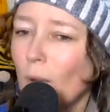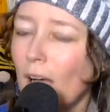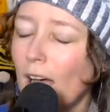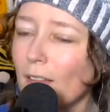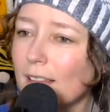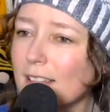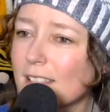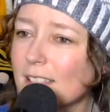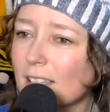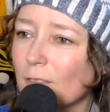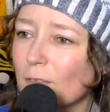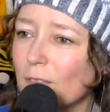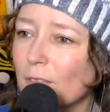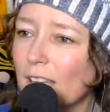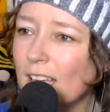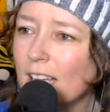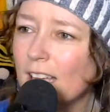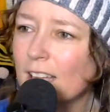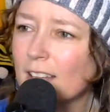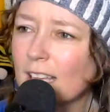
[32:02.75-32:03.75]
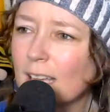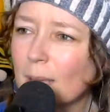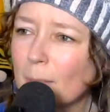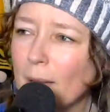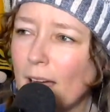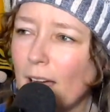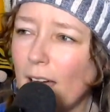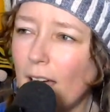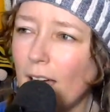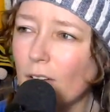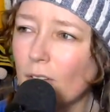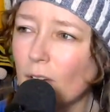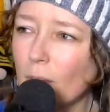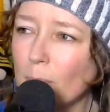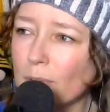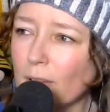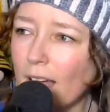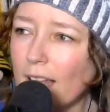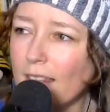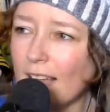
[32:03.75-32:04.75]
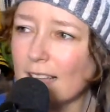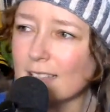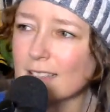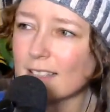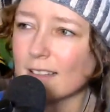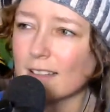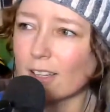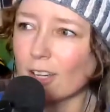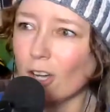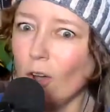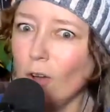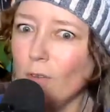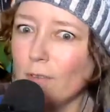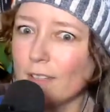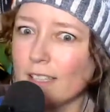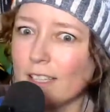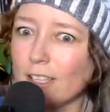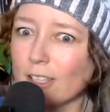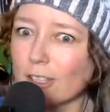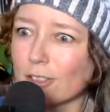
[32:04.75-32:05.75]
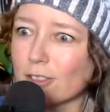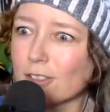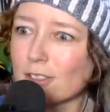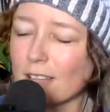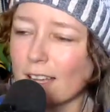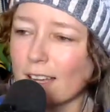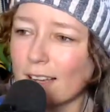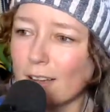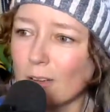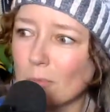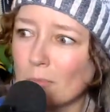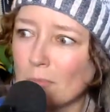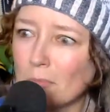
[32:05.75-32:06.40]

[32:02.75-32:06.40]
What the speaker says: Wow, that's a think about how, apply that to the COVID years, like,